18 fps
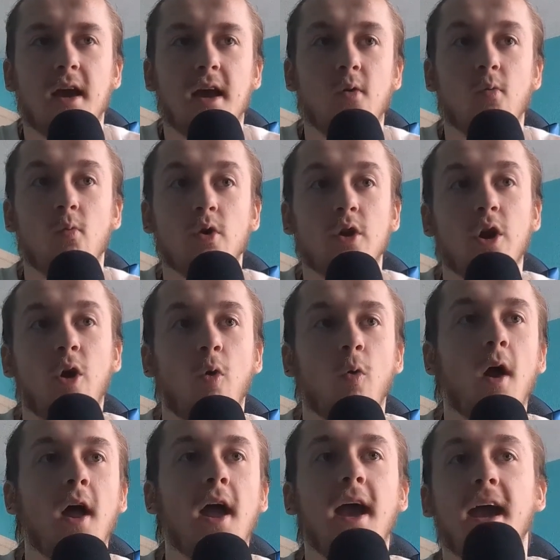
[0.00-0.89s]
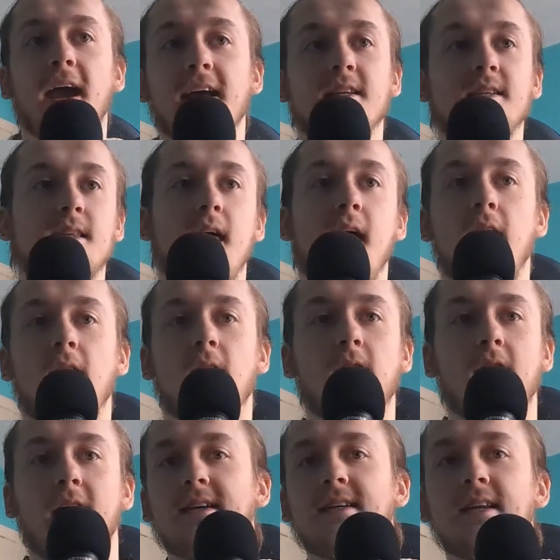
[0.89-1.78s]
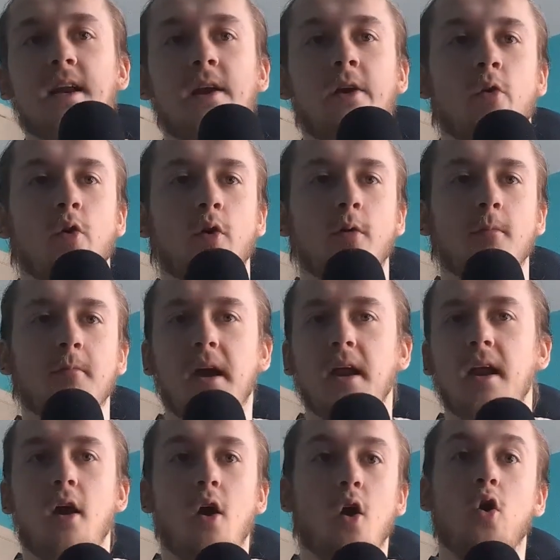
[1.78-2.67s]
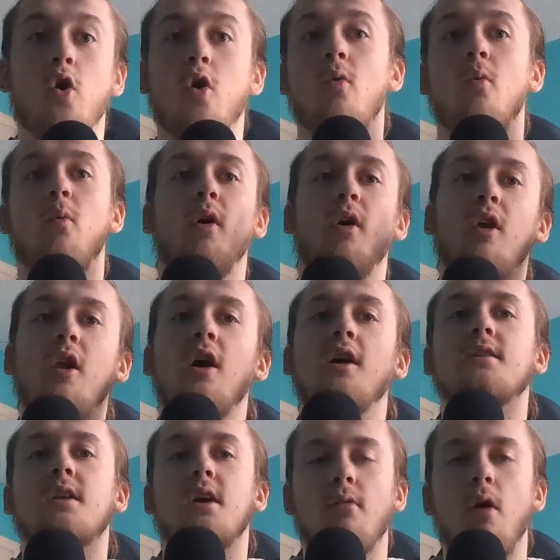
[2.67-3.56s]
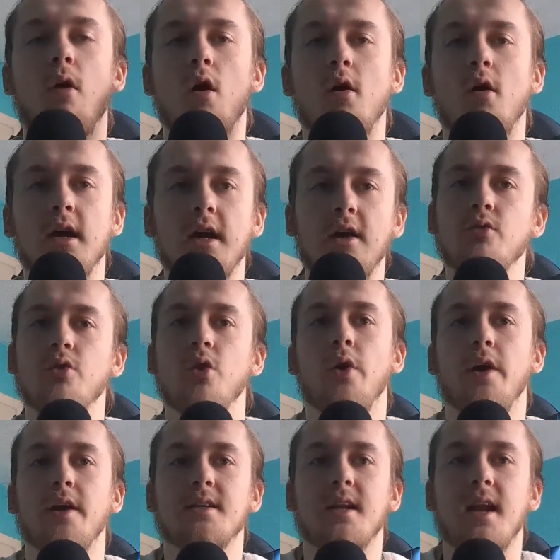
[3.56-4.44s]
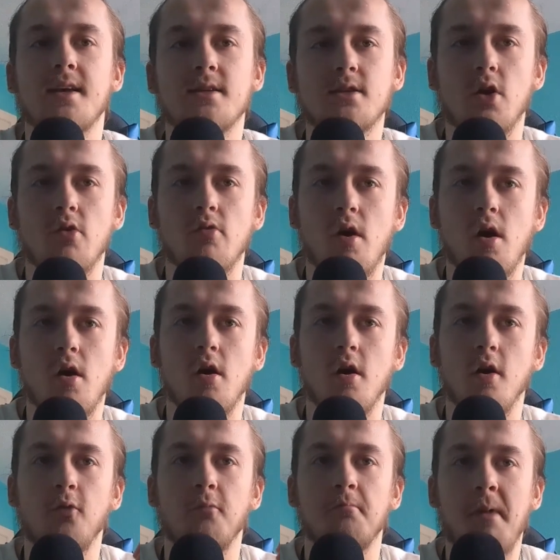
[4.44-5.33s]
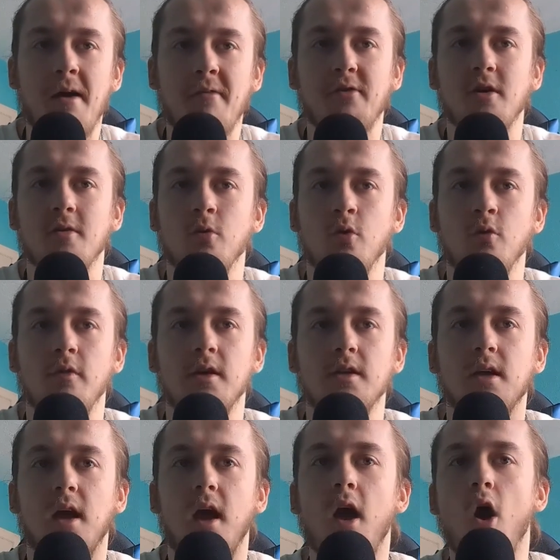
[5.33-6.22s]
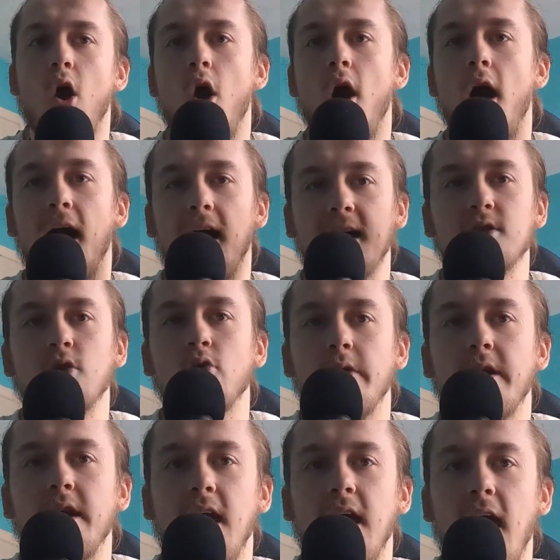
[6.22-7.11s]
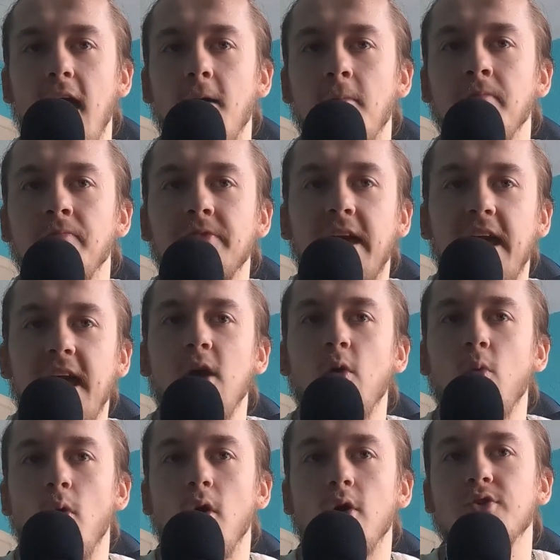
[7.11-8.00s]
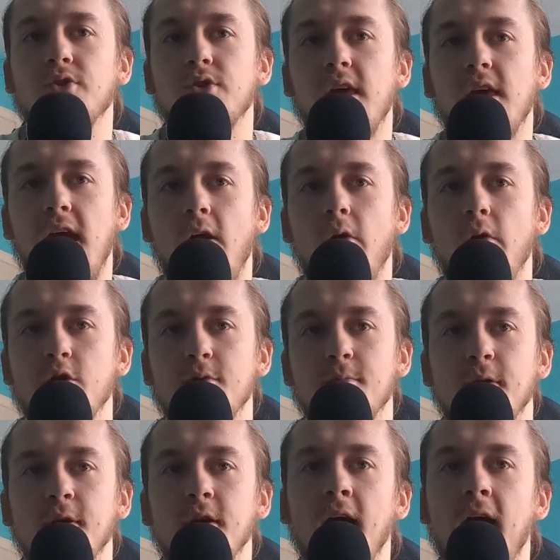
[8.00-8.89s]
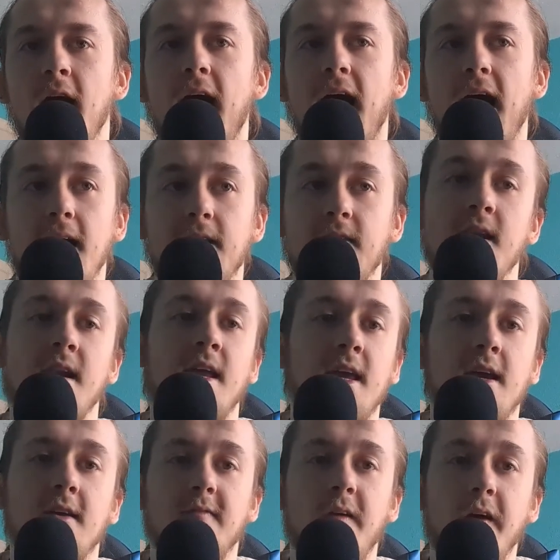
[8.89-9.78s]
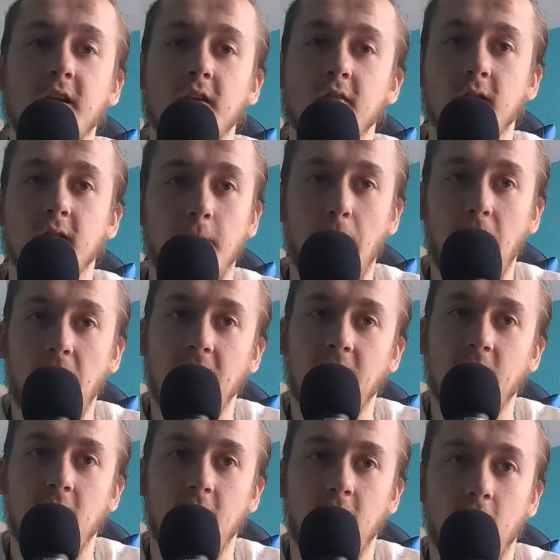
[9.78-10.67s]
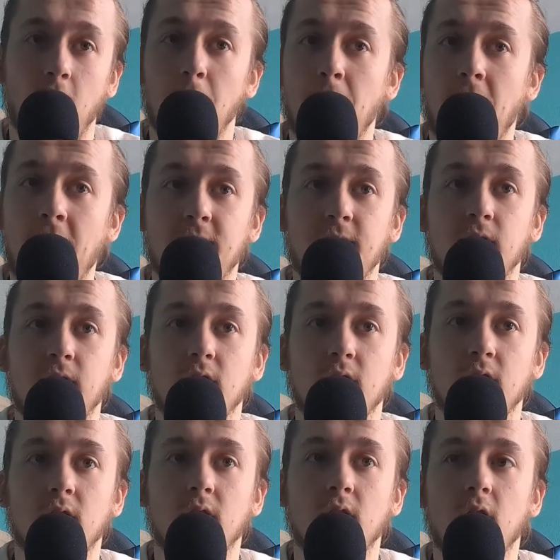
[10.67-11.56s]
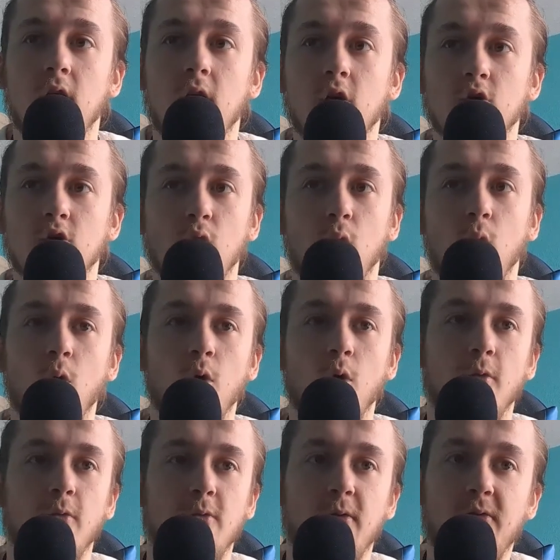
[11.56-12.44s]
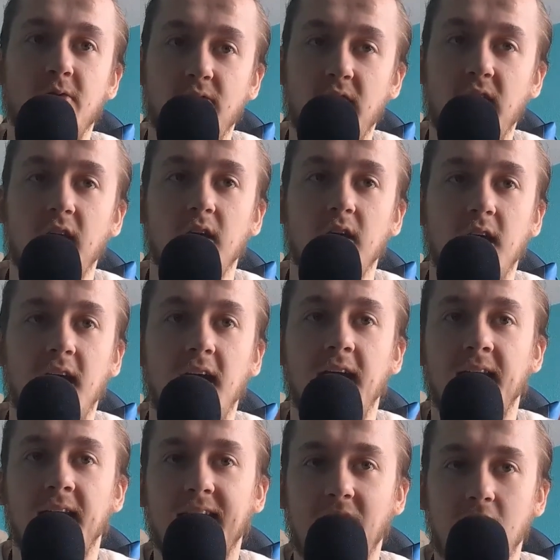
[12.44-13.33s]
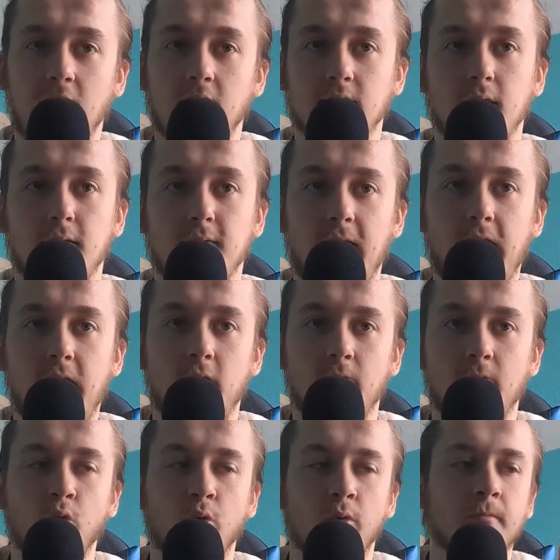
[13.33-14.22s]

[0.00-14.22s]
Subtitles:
you know, it's that like De Niro being like, oh, one last hurrah, even though his last hurrah of mafia movies has already came. It was The Irishman, and then he effectively played a mafia sort of figure in Killers of the Flower Moon.